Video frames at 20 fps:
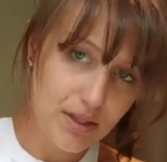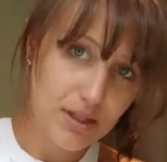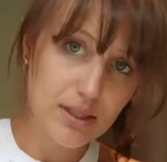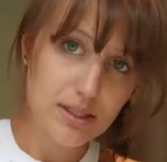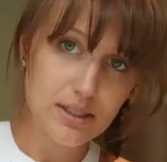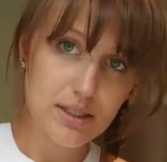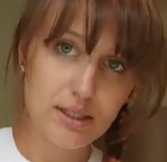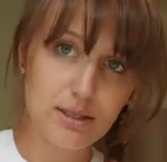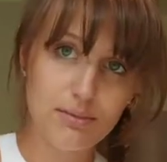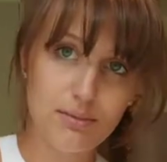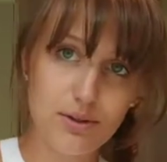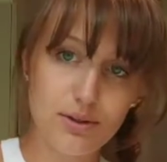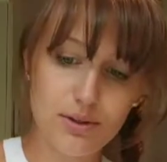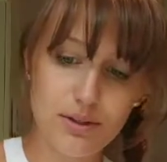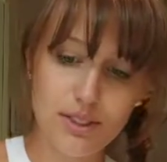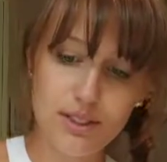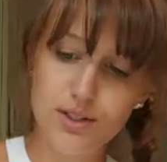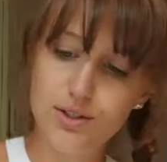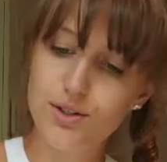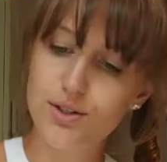is I'm
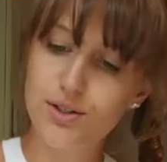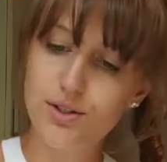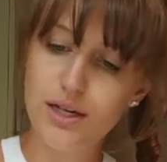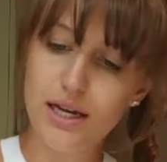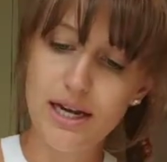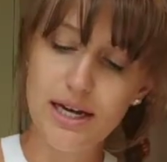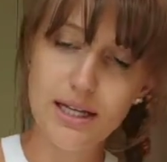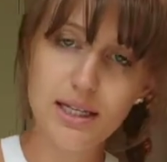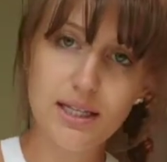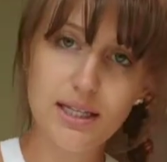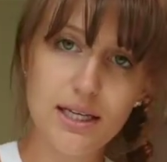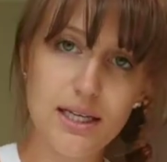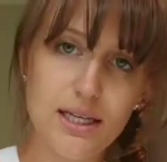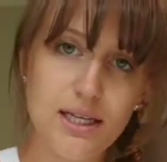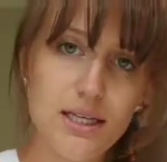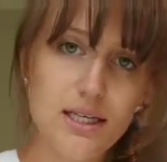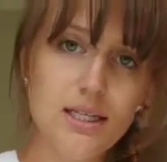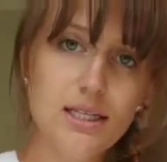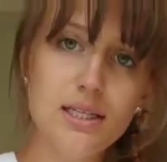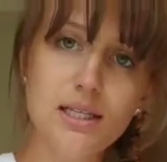going to add
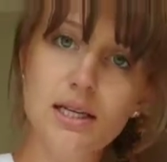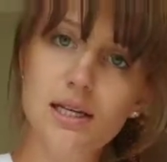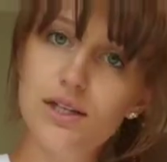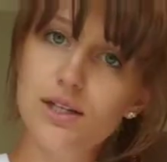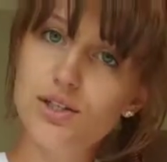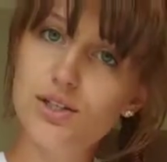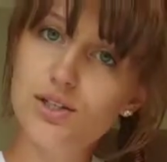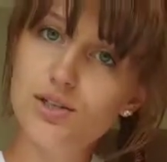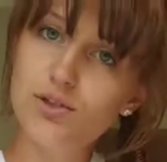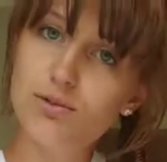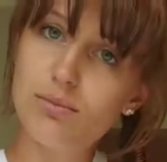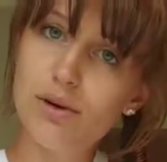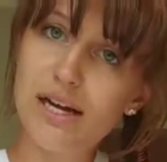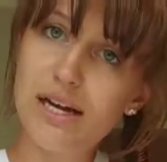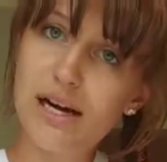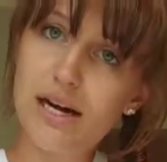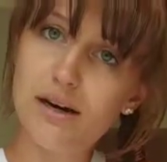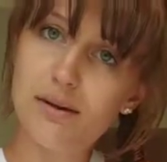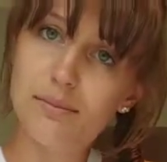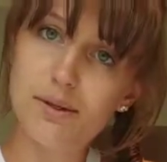this to my
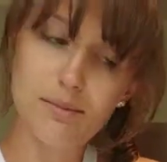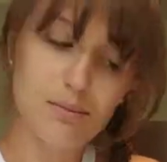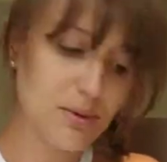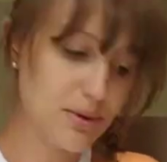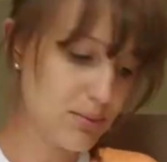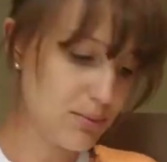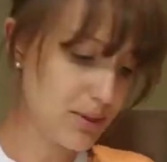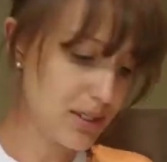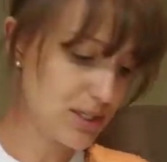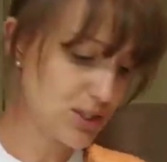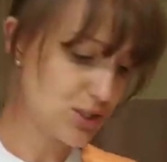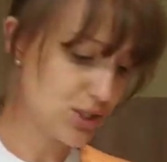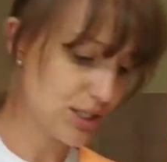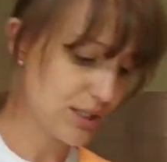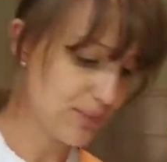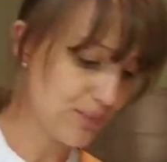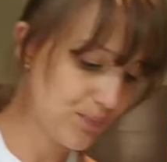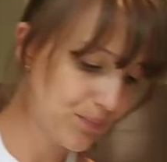almond meal mixture.